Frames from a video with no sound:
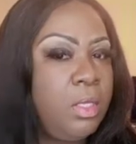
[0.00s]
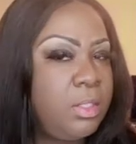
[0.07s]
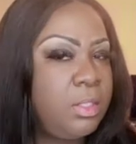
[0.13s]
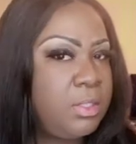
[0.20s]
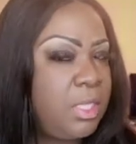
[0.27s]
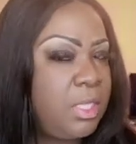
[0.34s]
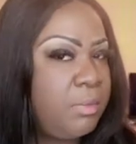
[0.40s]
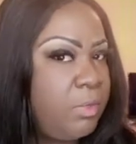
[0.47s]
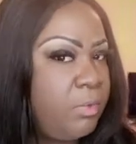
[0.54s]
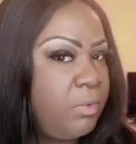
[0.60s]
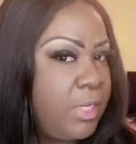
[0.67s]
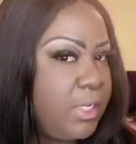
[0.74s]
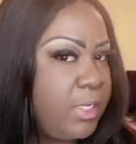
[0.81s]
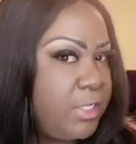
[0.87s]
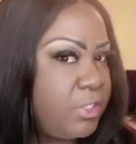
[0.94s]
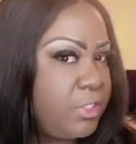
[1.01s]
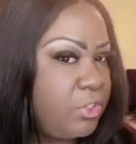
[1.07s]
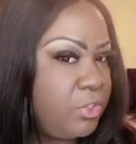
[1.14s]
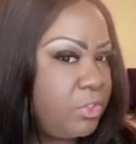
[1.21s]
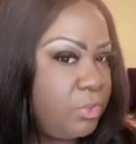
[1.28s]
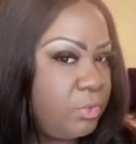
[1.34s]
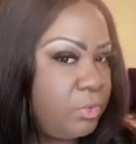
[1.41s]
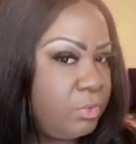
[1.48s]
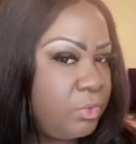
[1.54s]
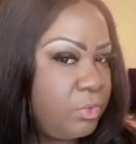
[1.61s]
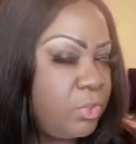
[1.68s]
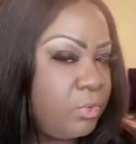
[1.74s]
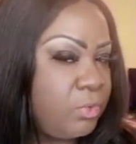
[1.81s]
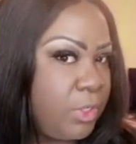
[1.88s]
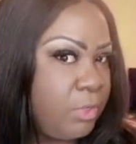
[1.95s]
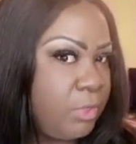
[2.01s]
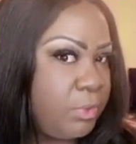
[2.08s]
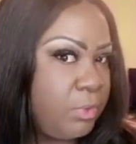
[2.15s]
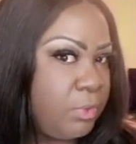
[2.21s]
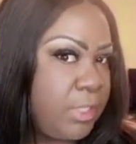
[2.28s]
tell me what I need to do to help you.